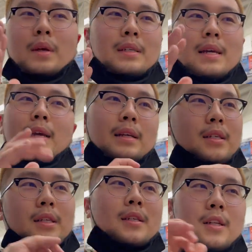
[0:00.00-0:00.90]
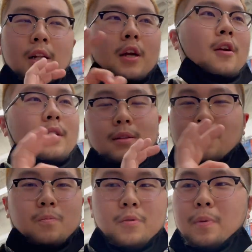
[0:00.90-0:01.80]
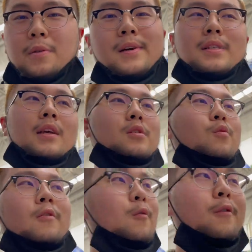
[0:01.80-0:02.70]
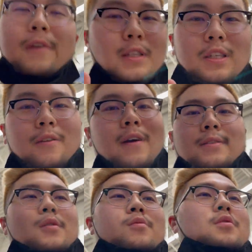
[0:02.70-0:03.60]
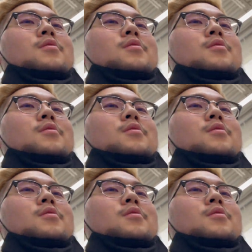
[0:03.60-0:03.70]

we just gotta clear it space by space somewhere. We'll eventually find someone.